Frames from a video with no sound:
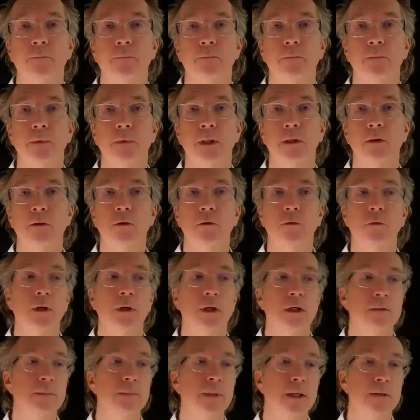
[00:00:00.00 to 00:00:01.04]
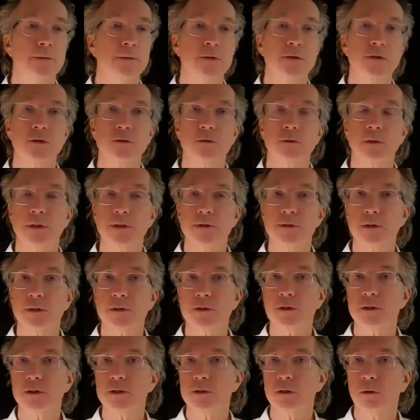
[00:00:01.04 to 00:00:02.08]
And you thought about the stress that
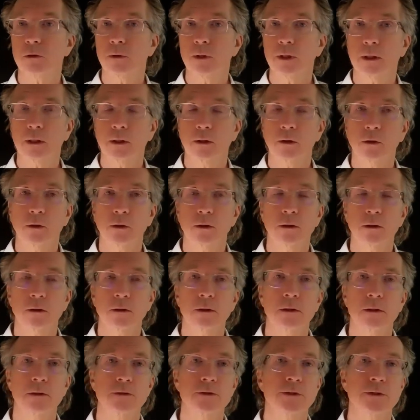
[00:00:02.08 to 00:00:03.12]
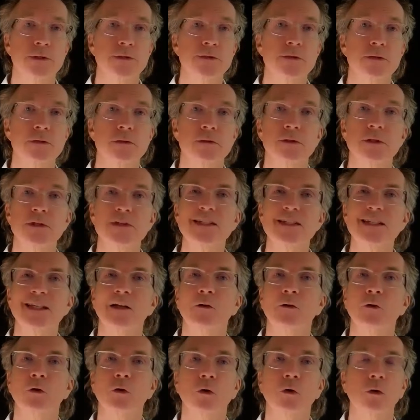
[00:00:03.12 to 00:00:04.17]
she's going under and just
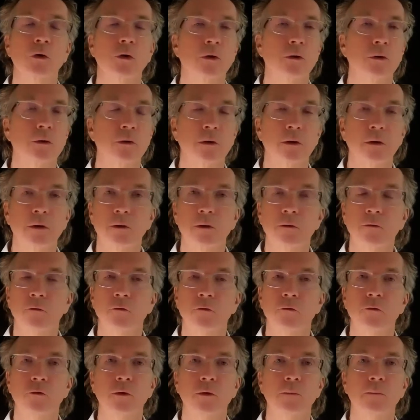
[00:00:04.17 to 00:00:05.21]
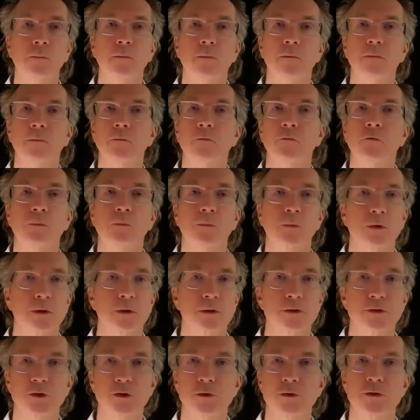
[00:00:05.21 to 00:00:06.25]
sent her some
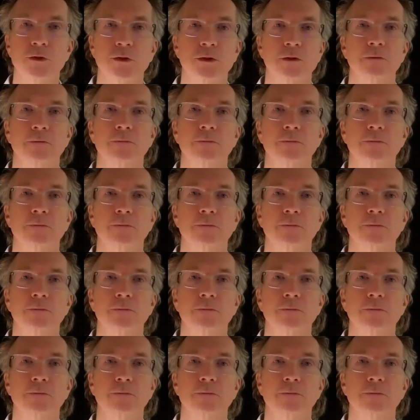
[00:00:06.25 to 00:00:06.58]
good juju.